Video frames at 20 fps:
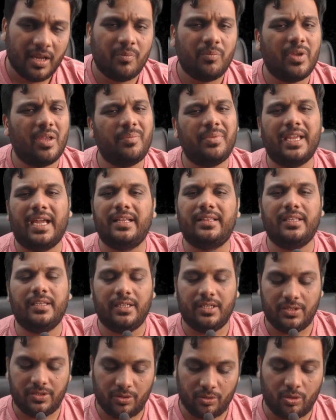Maybe I think
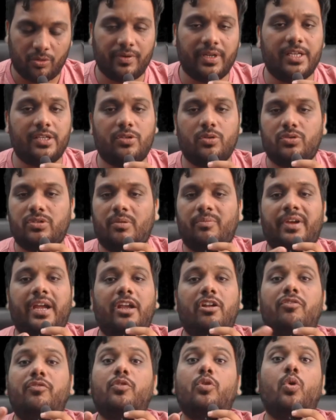institute will issue some
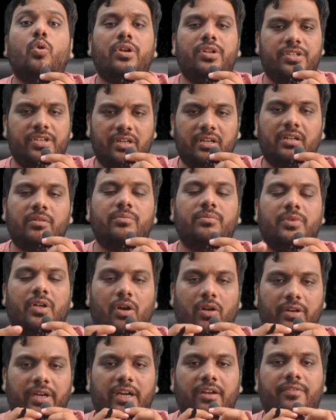kind of corrigendum,
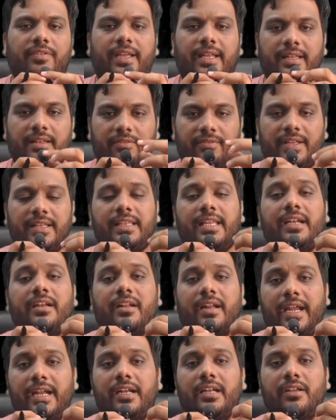all right, when they
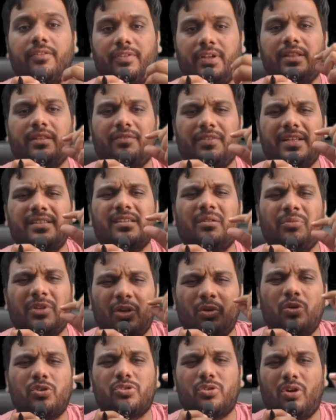tried, when
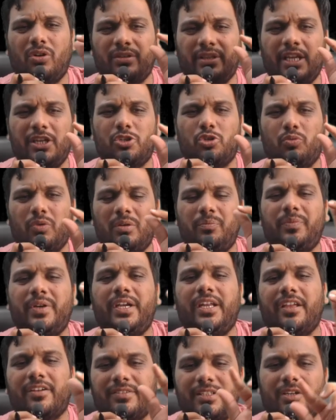something goes wrong, they issue one
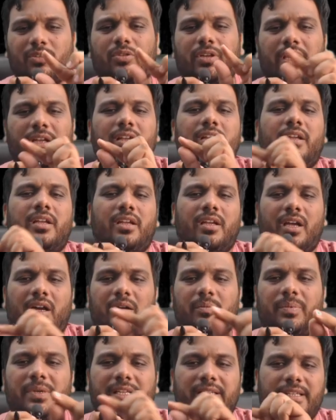PDF that okay,
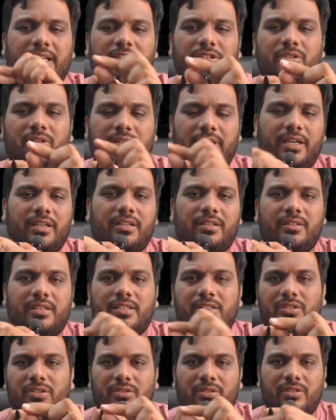please ensure that
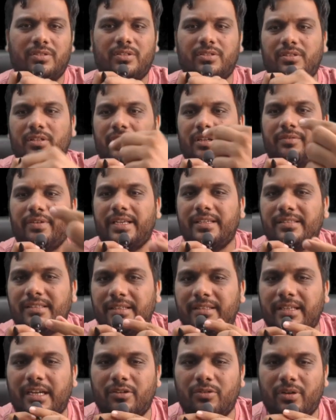this is the revised
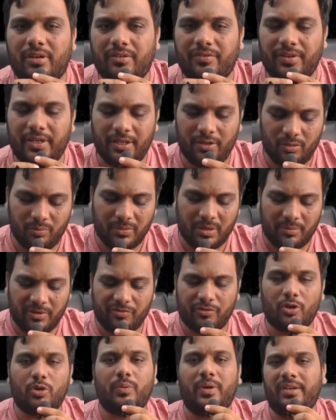thing that you are referring to. Maybe
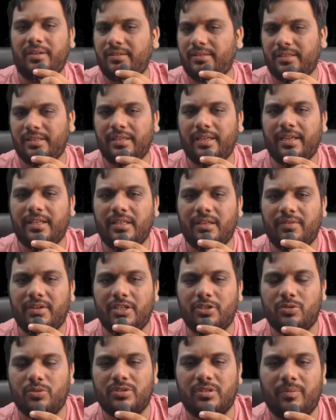for 23A they will
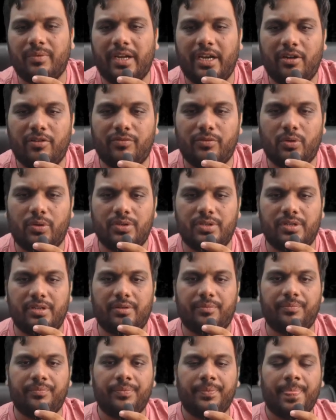issue some kind of
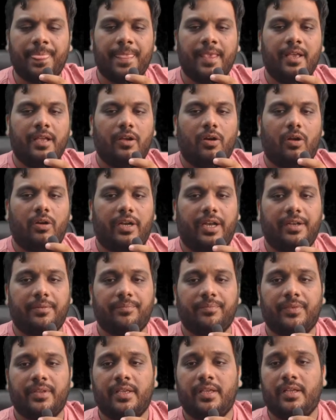corrigendum. All
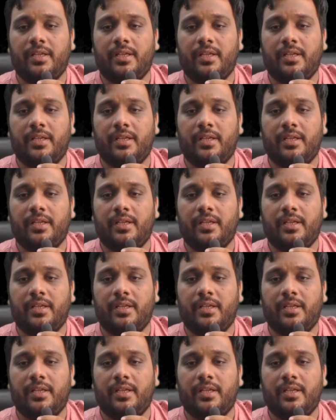right.